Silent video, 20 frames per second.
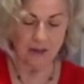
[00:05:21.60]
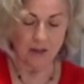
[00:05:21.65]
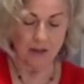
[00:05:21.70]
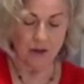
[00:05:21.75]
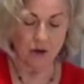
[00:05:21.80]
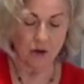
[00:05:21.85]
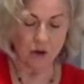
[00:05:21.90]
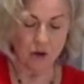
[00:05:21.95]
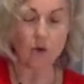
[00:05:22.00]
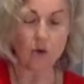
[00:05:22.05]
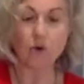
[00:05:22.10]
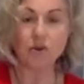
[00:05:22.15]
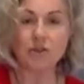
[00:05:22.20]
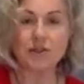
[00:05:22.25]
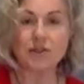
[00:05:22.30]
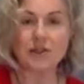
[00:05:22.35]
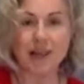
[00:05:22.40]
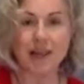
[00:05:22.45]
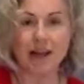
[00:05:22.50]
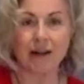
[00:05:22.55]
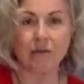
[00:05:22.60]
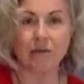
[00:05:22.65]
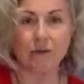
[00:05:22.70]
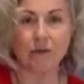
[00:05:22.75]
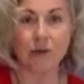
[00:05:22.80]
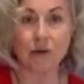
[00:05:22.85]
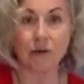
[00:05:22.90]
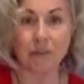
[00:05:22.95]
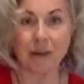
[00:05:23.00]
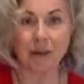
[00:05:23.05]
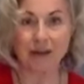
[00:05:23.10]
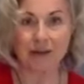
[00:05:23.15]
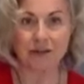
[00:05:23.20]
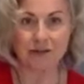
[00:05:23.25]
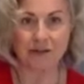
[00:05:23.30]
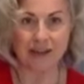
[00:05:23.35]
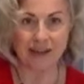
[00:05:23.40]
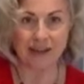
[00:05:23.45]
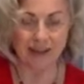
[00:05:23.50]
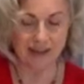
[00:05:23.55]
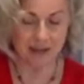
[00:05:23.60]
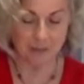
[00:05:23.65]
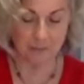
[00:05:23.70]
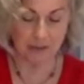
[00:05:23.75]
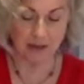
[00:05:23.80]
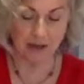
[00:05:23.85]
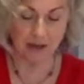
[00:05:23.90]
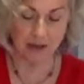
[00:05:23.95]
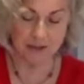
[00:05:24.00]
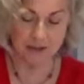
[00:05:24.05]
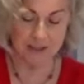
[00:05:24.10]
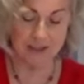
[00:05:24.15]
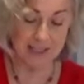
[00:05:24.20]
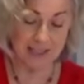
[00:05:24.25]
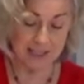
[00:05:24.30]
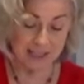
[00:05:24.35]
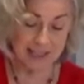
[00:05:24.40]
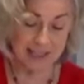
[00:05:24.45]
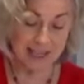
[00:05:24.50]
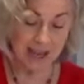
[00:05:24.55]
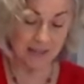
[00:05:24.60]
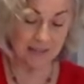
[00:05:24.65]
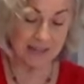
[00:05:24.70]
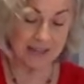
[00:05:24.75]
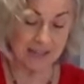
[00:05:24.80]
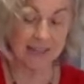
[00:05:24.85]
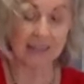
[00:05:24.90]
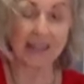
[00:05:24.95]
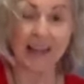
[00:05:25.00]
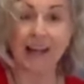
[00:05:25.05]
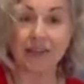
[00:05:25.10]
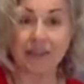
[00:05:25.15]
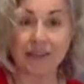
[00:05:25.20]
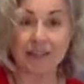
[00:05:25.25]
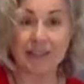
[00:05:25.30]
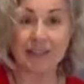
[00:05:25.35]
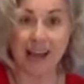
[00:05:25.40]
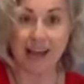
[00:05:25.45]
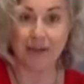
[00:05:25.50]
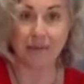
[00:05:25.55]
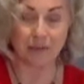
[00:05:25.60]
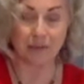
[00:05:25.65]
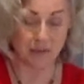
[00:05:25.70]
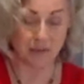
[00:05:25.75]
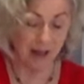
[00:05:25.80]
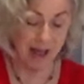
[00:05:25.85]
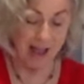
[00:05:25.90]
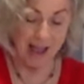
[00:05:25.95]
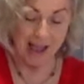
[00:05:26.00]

coarse and rudimentary here because this is how they did it at the table.